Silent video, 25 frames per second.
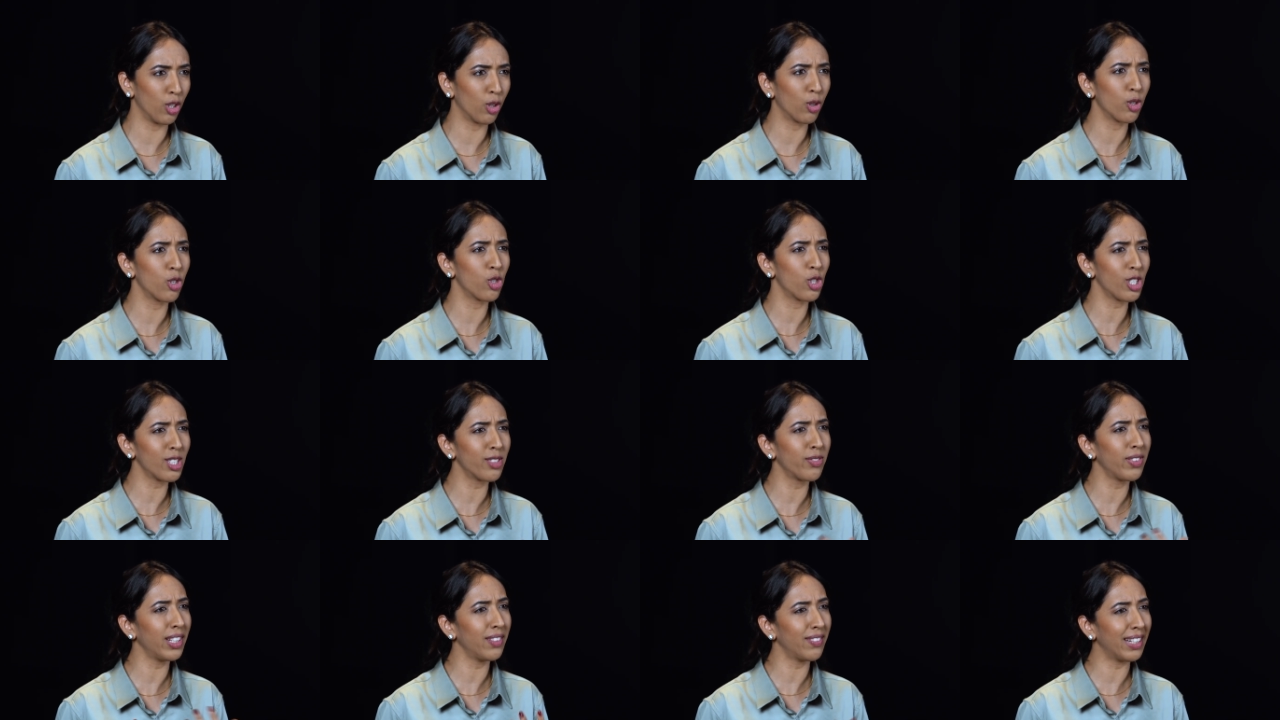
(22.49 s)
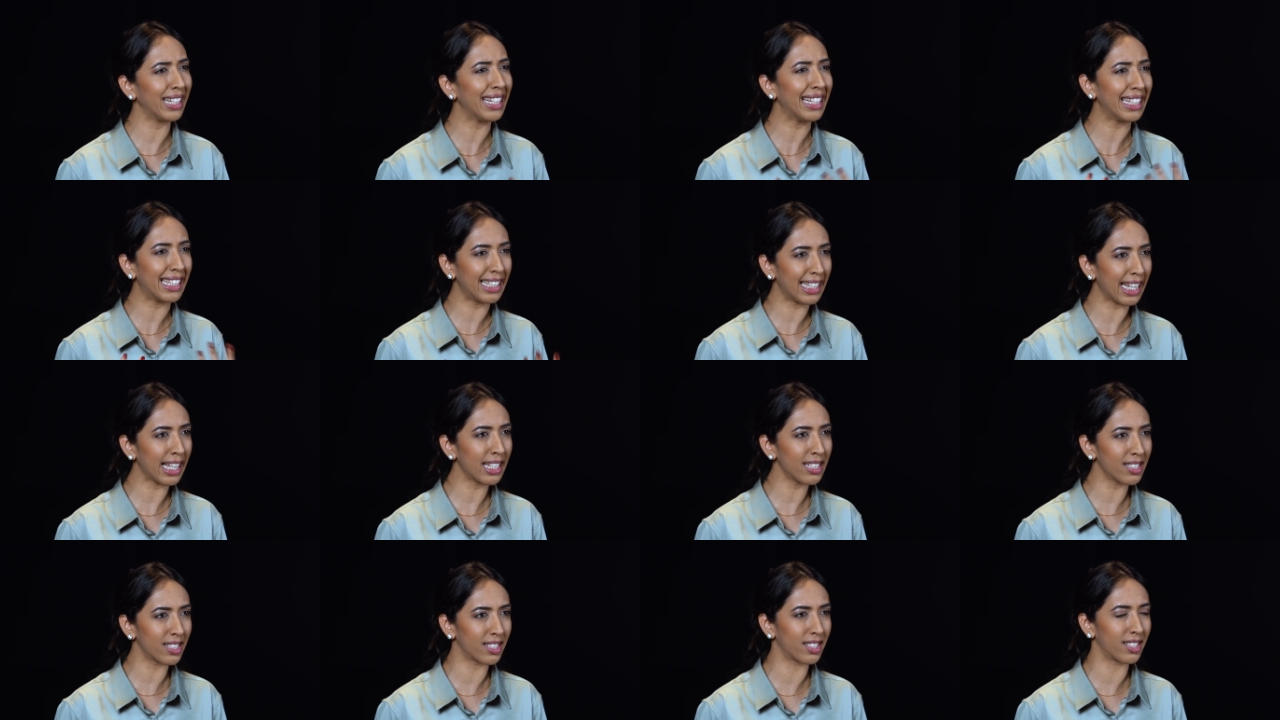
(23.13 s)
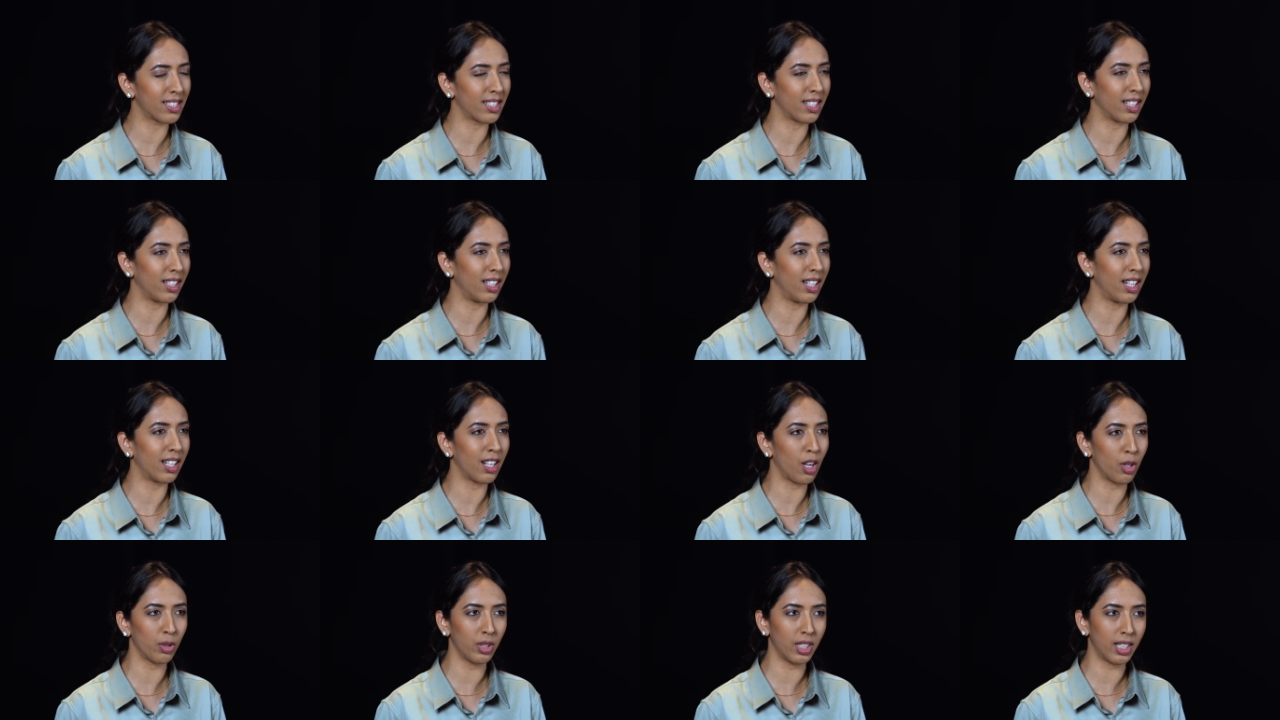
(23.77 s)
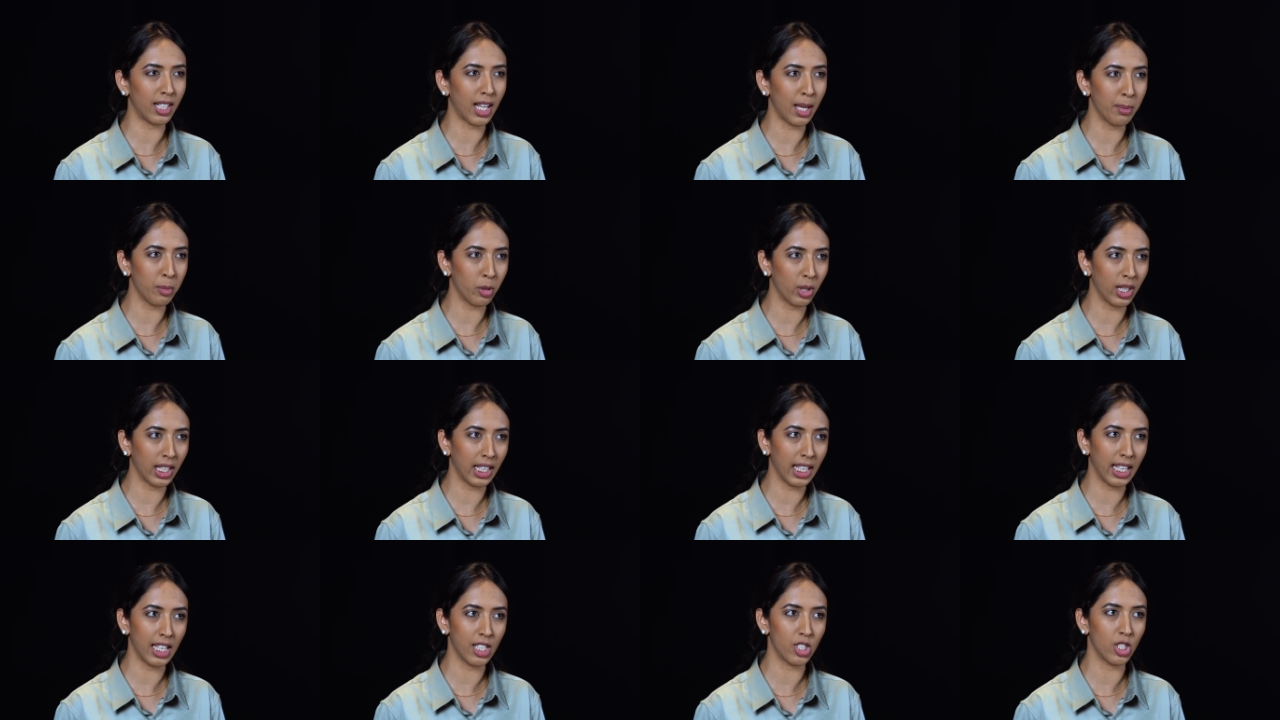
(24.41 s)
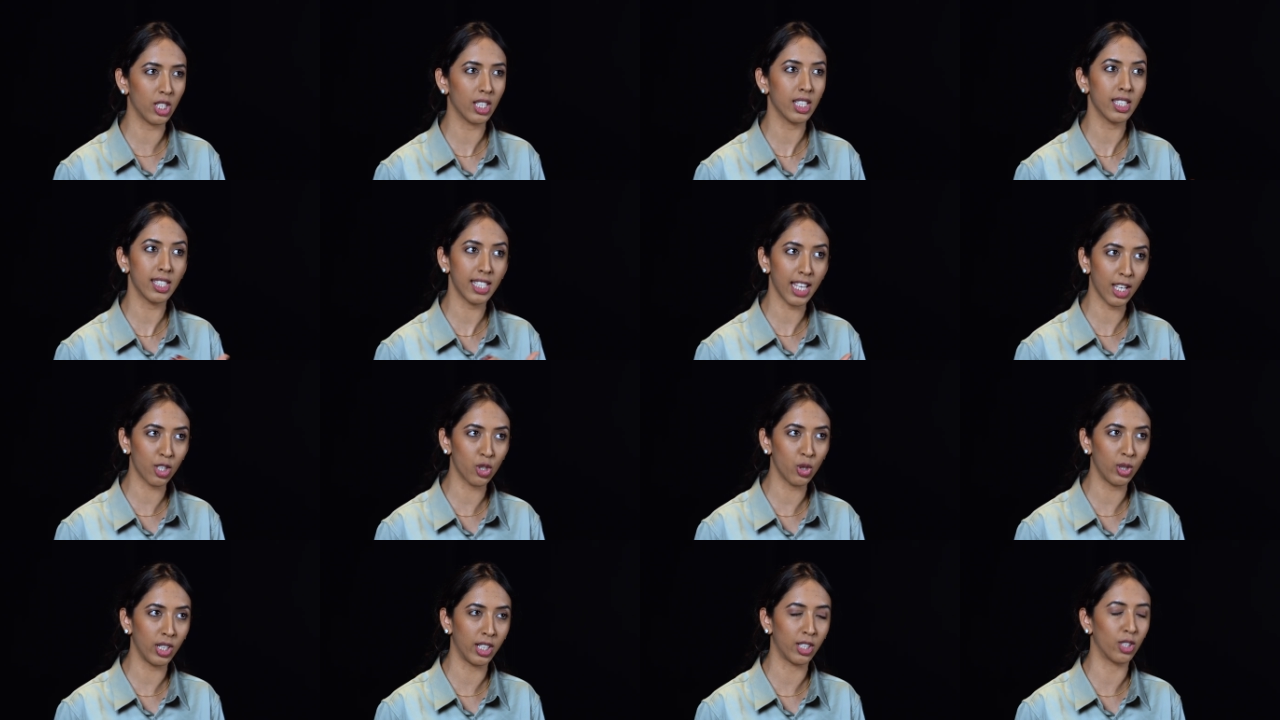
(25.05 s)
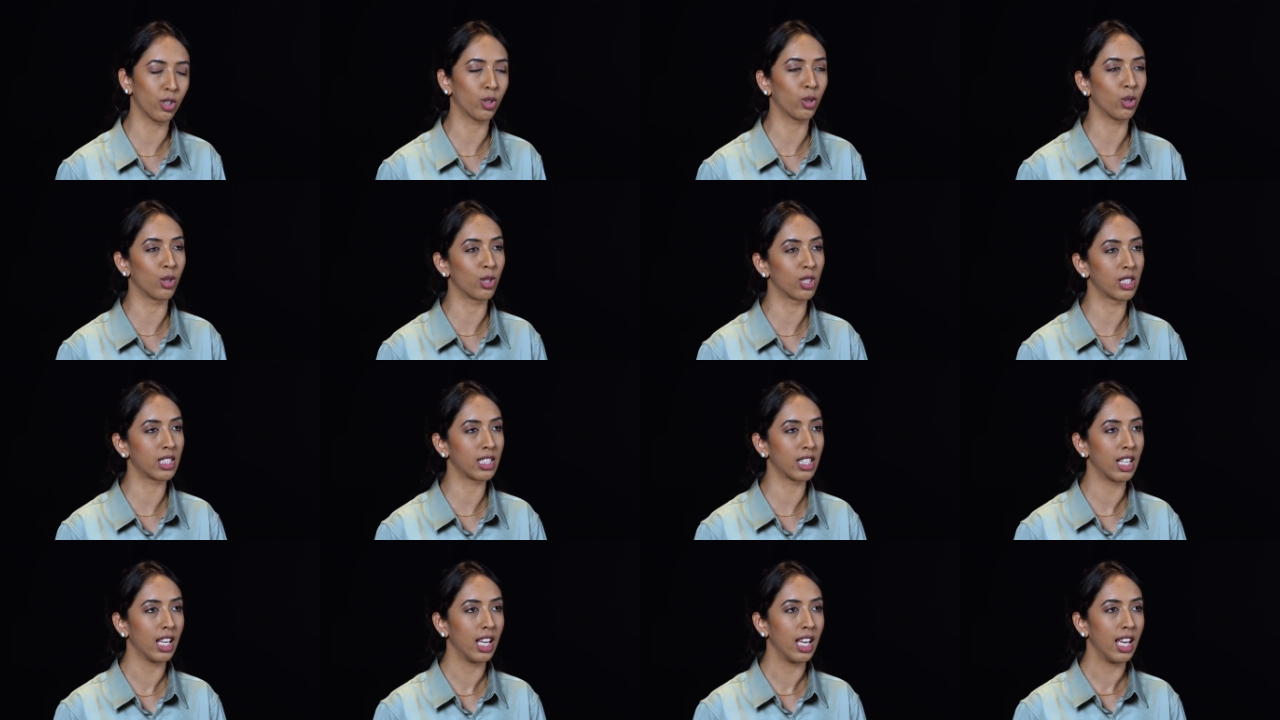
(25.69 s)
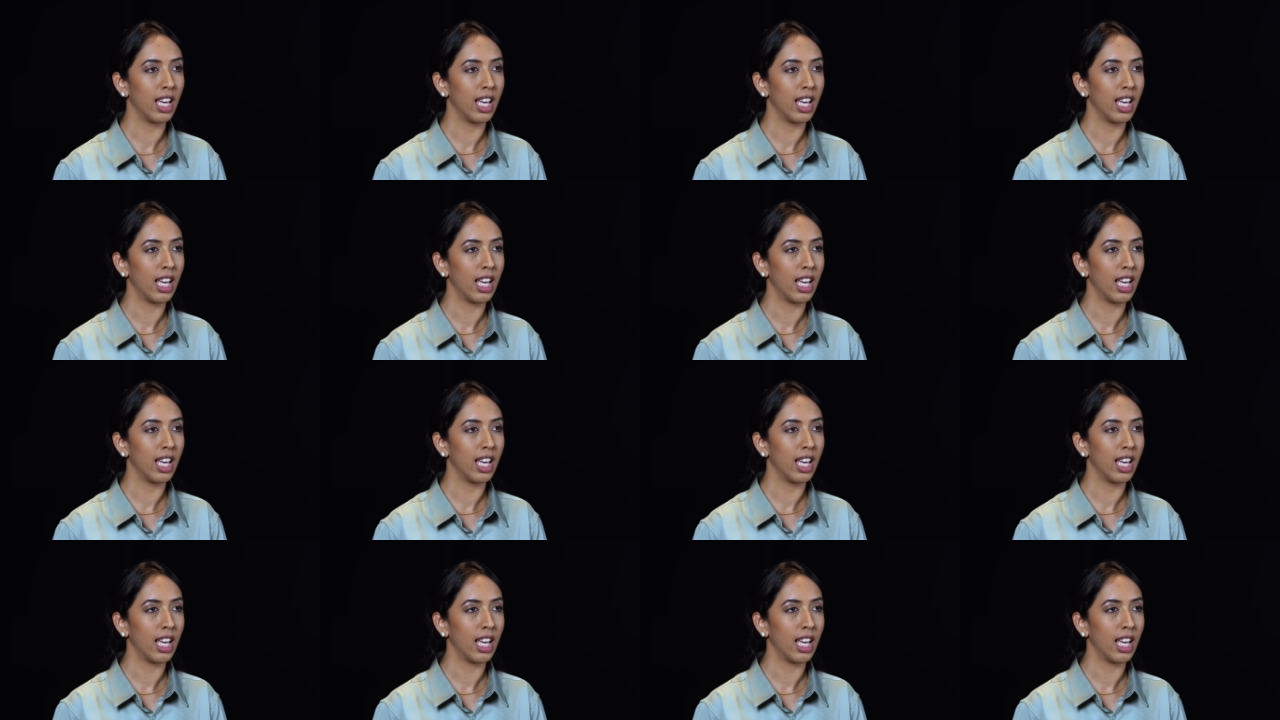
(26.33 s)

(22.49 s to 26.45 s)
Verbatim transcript: You know, you just feel very tensed around the time you're engaging in sexual intercourse.